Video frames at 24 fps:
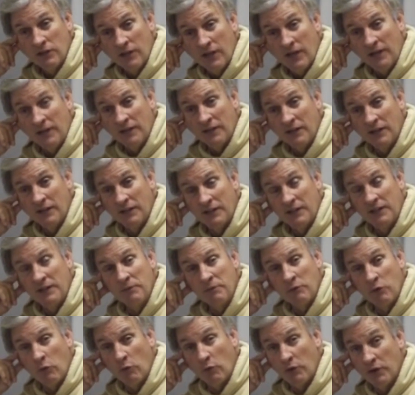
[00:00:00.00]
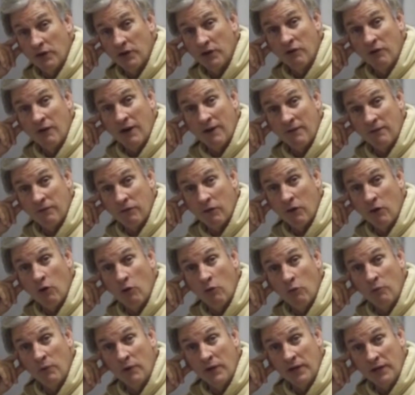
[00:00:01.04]
kind of let them choreograph the
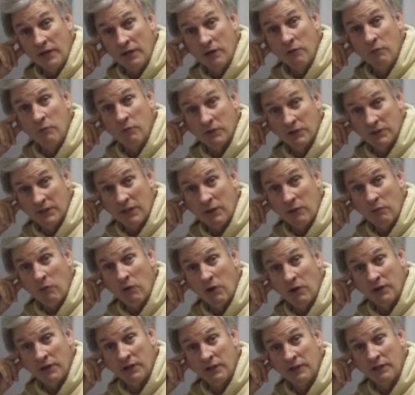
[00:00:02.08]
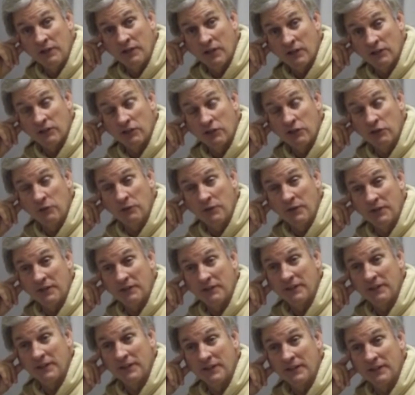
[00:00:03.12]
whole week on what they wanted, not to do
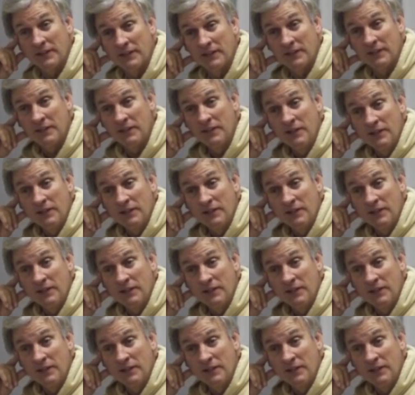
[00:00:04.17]
anything that